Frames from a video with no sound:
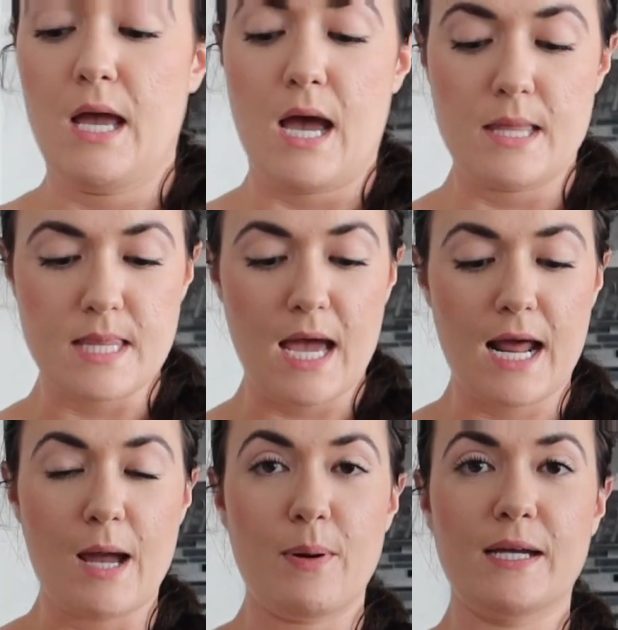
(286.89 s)
And then
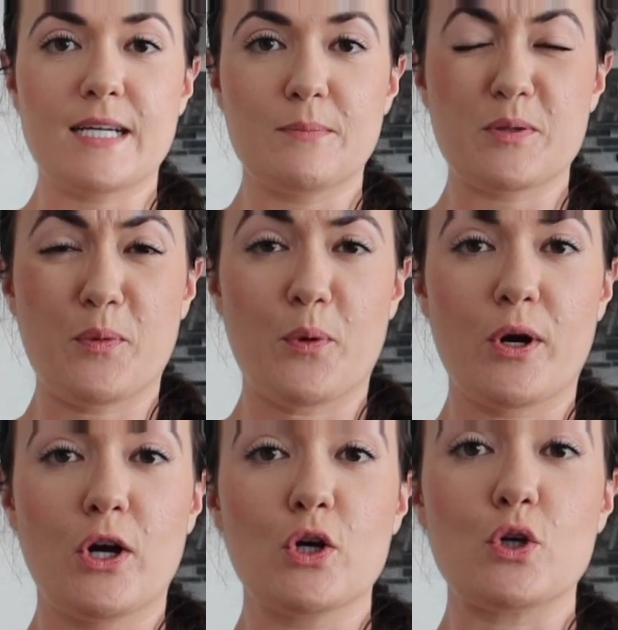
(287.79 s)
I picked up some
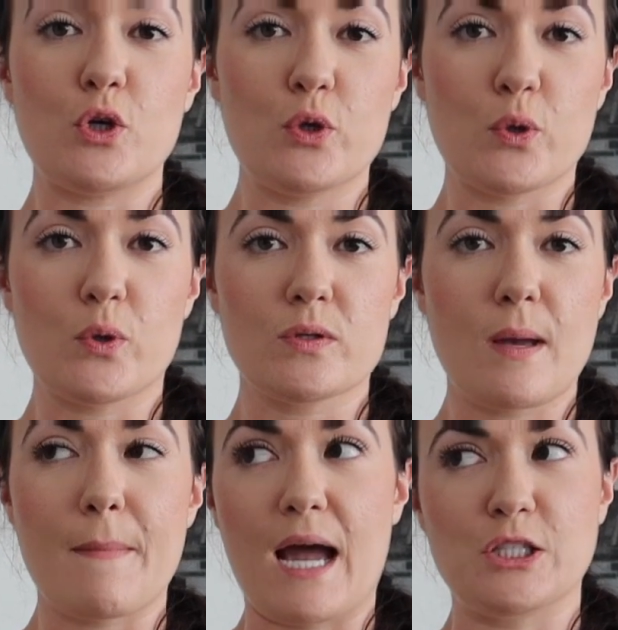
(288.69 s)
more
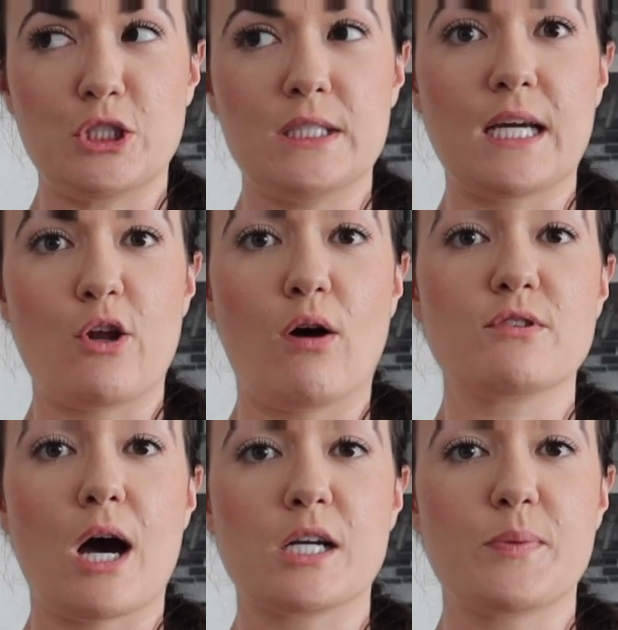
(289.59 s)
Goodles mac and cheese. I know
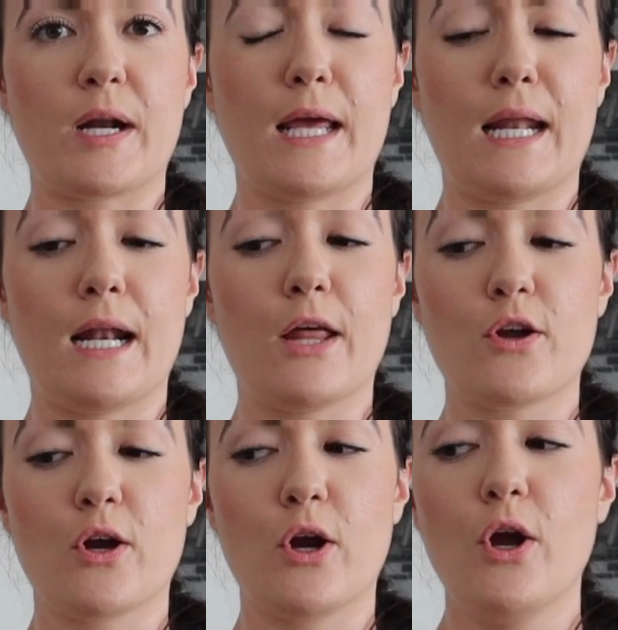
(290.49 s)
I've talked about it in
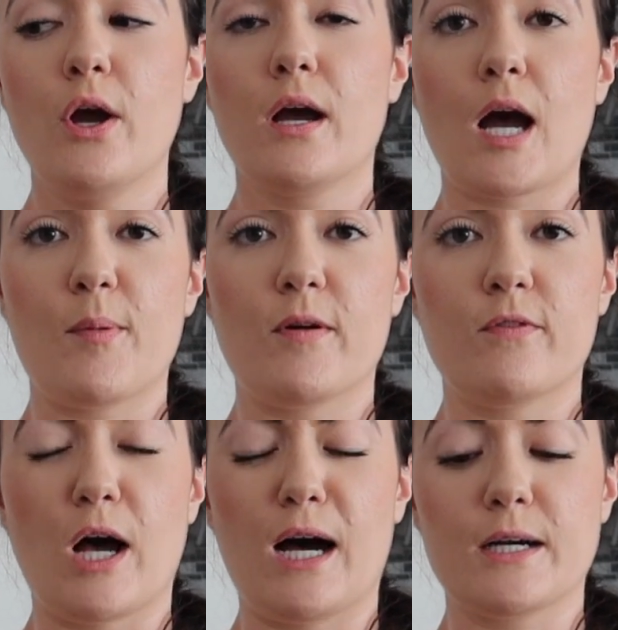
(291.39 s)
another couple of
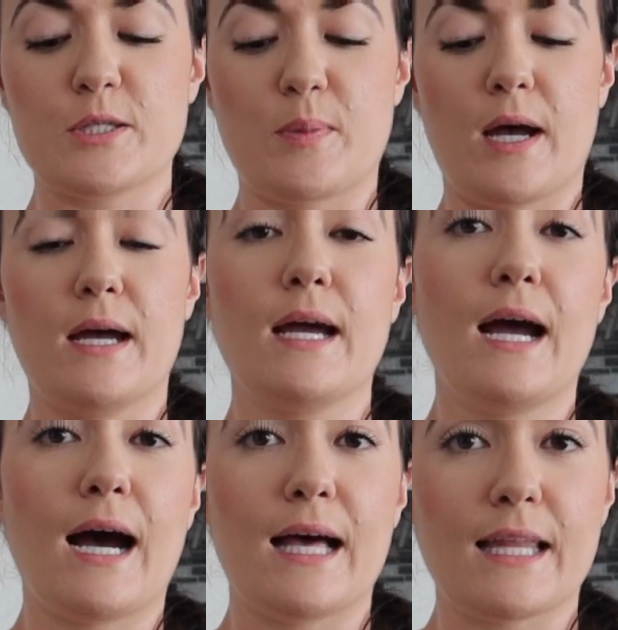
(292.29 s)
vlogs, but
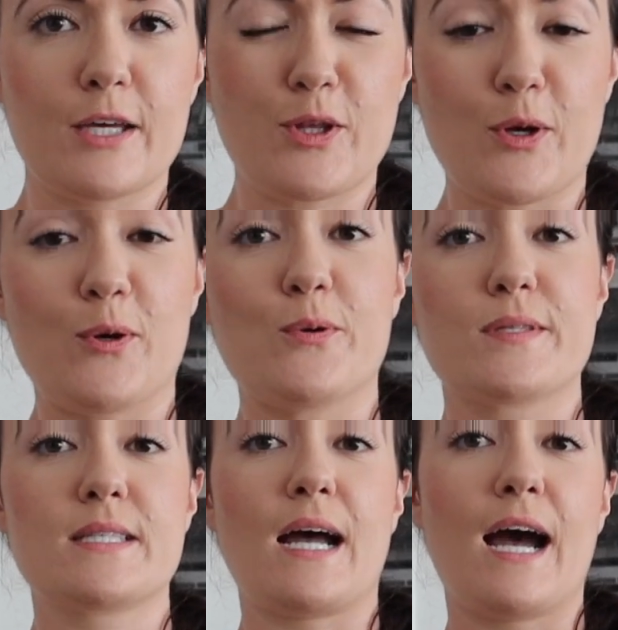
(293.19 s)
I like
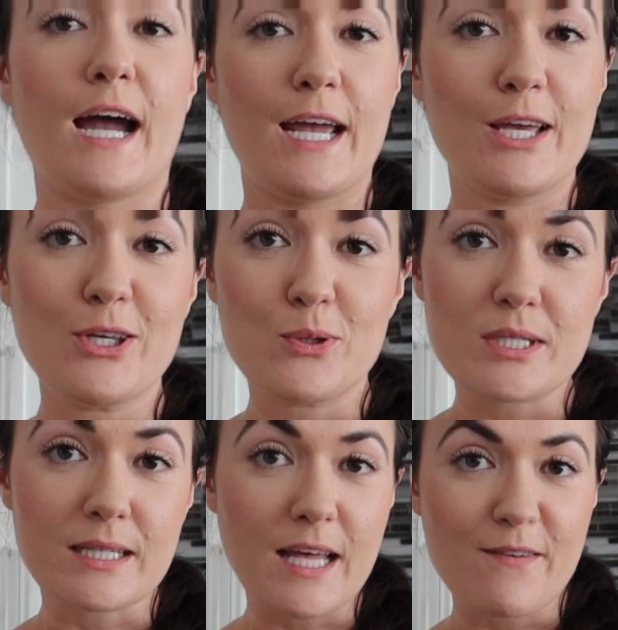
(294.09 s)
those. I
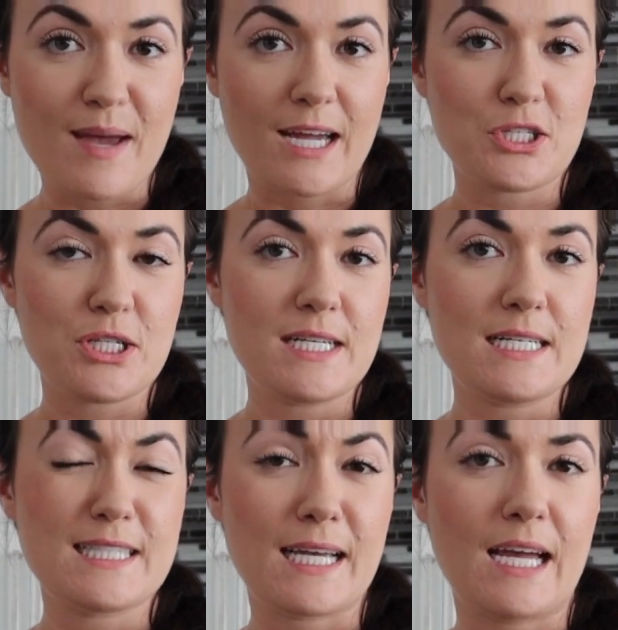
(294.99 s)
used to love mac and
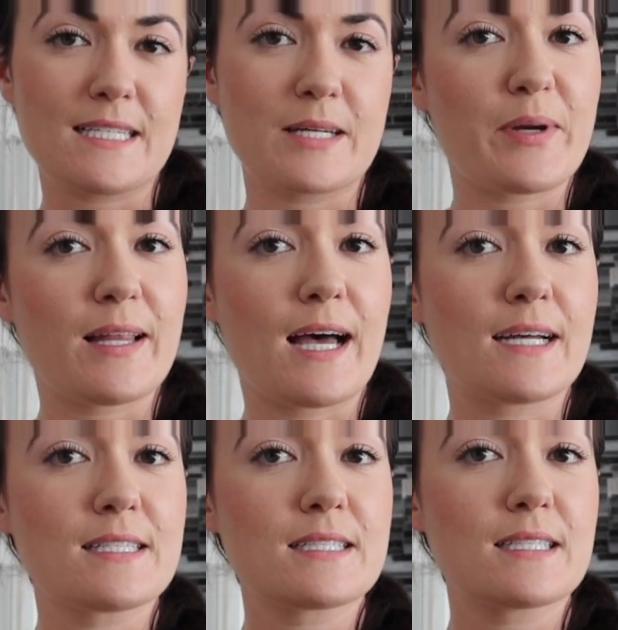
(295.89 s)
cheese, like I said in my
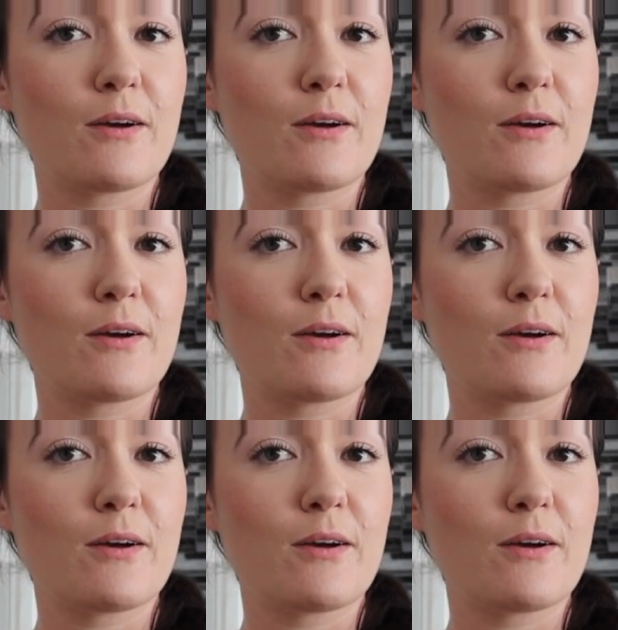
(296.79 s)
last